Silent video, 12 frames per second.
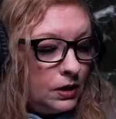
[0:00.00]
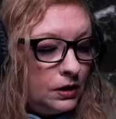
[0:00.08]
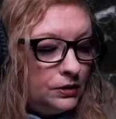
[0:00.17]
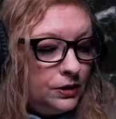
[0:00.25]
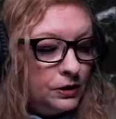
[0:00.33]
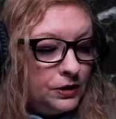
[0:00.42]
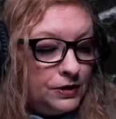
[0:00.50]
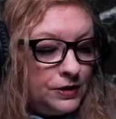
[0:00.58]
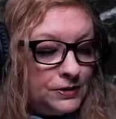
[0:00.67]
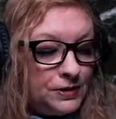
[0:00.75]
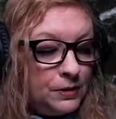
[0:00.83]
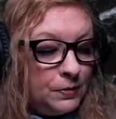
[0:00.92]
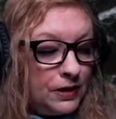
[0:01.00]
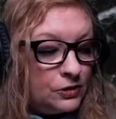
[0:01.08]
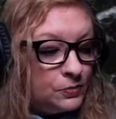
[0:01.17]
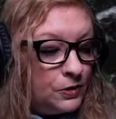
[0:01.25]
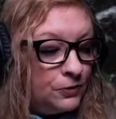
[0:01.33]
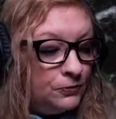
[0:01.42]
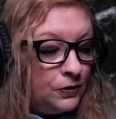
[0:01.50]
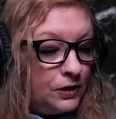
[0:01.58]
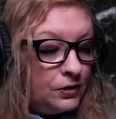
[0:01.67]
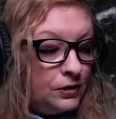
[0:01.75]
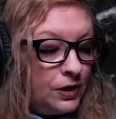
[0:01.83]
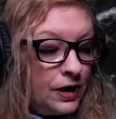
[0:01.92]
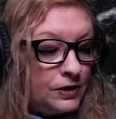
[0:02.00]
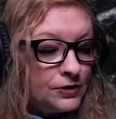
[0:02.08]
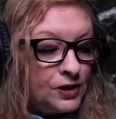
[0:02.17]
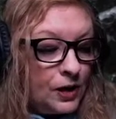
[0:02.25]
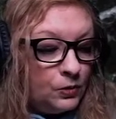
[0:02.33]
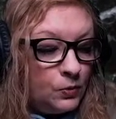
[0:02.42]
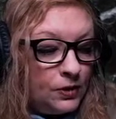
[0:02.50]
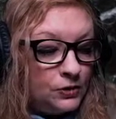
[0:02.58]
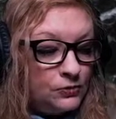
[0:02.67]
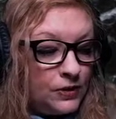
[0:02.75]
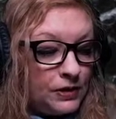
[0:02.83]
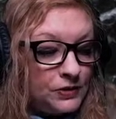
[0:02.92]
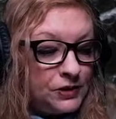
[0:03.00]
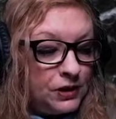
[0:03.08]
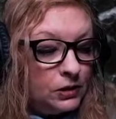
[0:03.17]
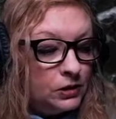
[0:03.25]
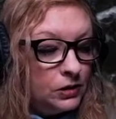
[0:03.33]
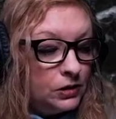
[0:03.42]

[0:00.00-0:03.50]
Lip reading: near a dusty baseball field at Southwest Rec Center,